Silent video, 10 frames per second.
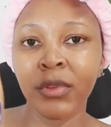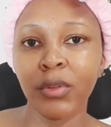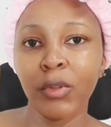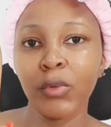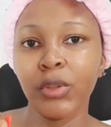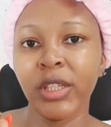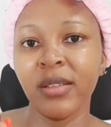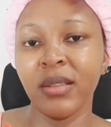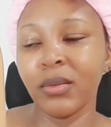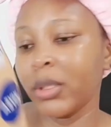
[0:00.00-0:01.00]
So I want to try
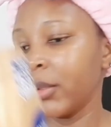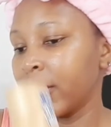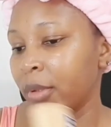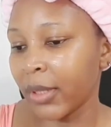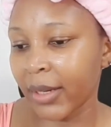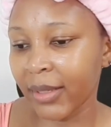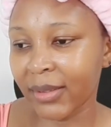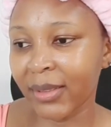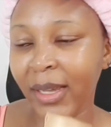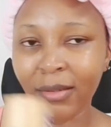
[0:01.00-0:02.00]
this one. Let's
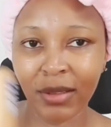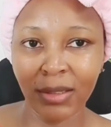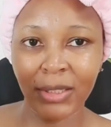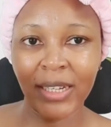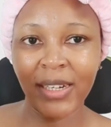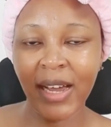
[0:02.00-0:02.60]
see how this turn